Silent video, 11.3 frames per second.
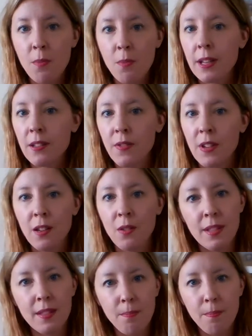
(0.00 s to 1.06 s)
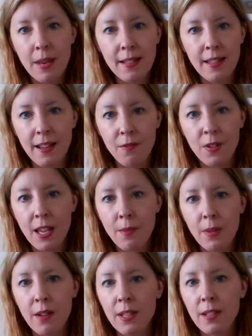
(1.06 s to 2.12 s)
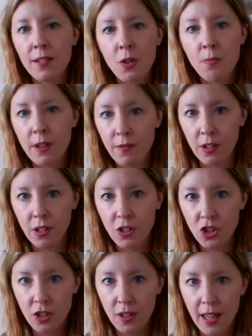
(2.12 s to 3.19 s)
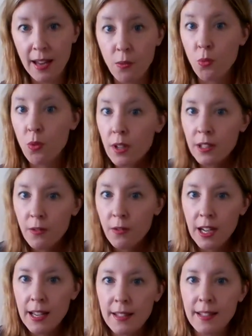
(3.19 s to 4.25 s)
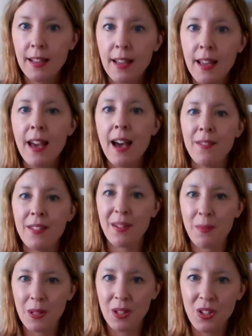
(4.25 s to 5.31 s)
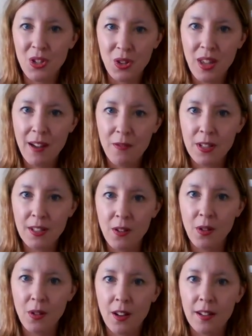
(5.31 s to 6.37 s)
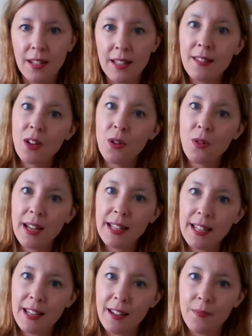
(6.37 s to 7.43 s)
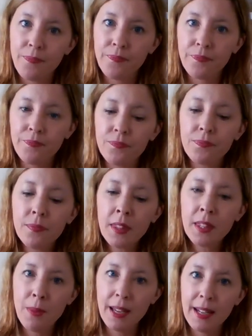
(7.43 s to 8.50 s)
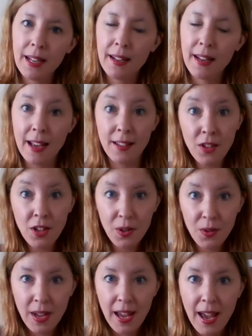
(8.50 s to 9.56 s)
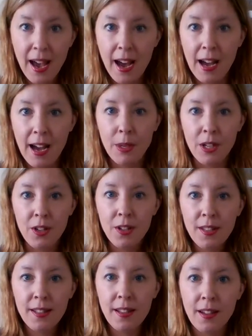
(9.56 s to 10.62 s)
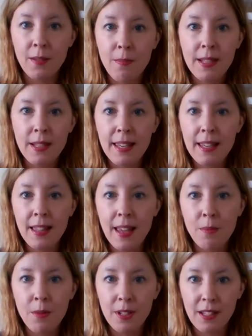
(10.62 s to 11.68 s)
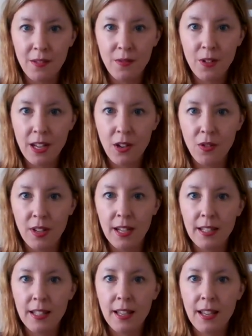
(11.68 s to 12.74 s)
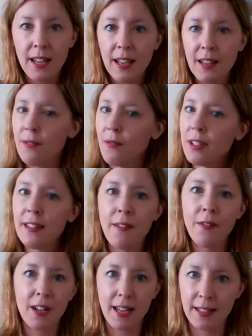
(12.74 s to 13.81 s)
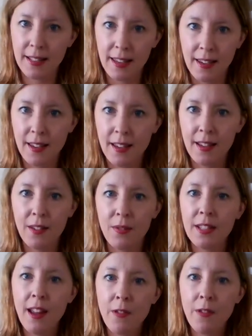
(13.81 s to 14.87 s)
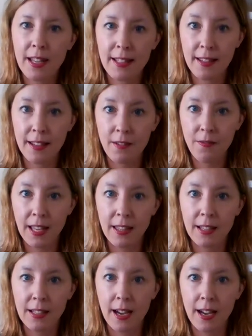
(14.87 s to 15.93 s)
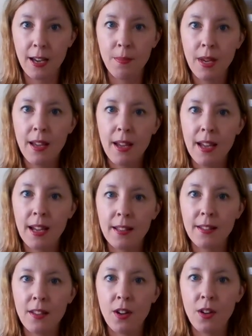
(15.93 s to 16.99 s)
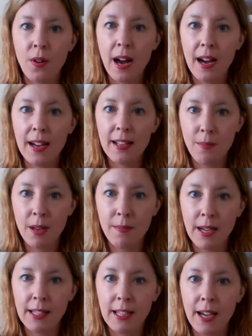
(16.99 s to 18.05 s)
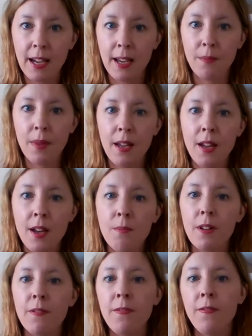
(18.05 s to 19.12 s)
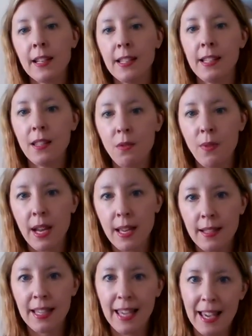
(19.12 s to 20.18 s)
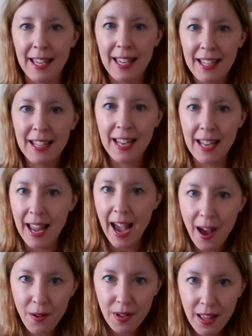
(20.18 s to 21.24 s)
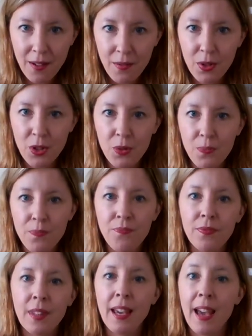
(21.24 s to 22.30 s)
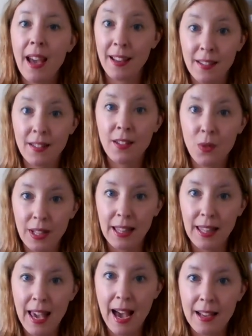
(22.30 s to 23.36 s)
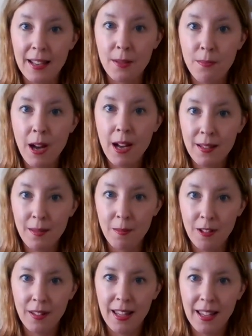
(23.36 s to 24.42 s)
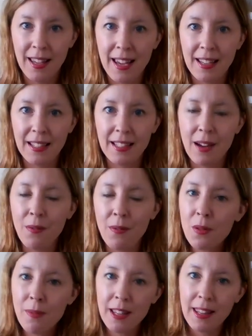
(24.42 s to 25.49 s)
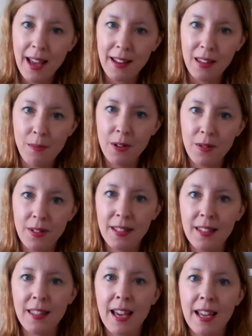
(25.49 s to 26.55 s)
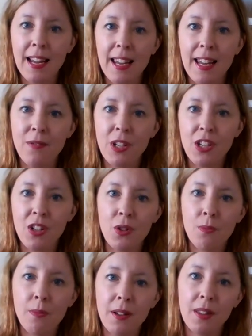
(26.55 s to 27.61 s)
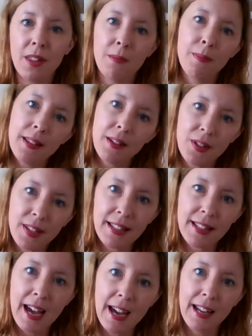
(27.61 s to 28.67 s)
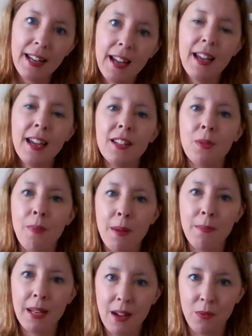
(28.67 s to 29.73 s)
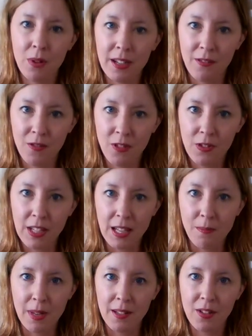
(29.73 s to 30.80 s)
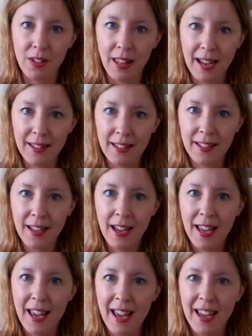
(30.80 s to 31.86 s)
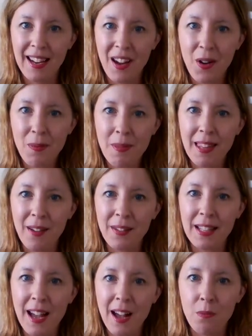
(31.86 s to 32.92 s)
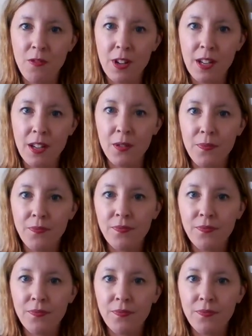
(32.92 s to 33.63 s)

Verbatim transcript: breastfeeding was the best thing for them. And I was so privileged that it worked for us. I was able to do that for so long. And so I did it. But as you know, I'm a nurse on a busy labor and delivery unit, and it was never easy. It was never easy to find the time. And so I spent my time perfecting the ways to get in and out of that room as quickly as possible. And I wrote about that in the post that I gave to you about the Busy Nurse's Guide to Pumping at Work in 15 Minutes or Less. And I hope that that was a help for you.